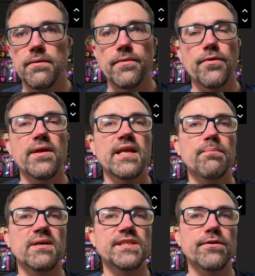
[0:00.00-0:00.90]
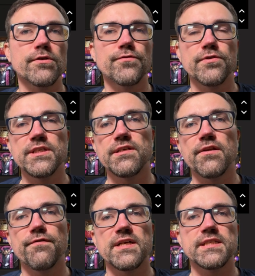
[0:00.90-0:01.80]
You can get materials for this
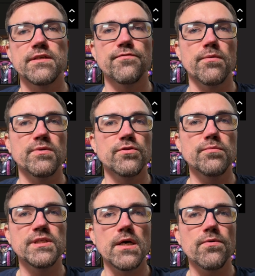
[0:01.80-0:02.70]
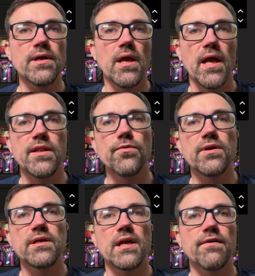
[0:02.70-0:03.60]
artifact set from the Doom Tower, and you
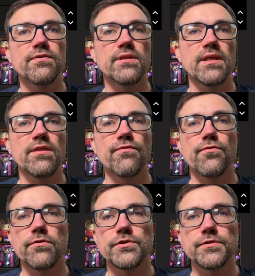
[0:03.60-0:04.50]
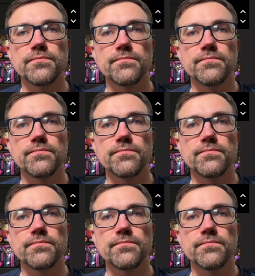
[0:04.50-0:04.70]
can craft it in the Forge.